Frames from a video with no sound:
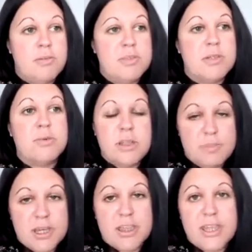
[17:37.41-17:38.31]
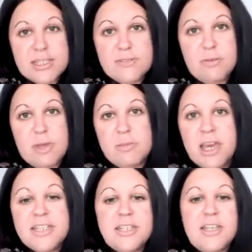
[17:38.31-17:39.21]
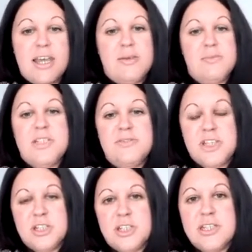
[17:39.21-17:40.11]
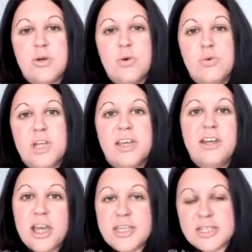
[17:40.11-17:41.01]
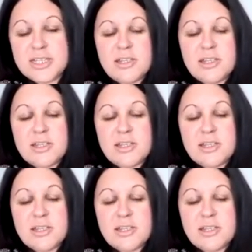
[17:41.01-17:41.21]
So one of the big things for me, my division is called Ignite,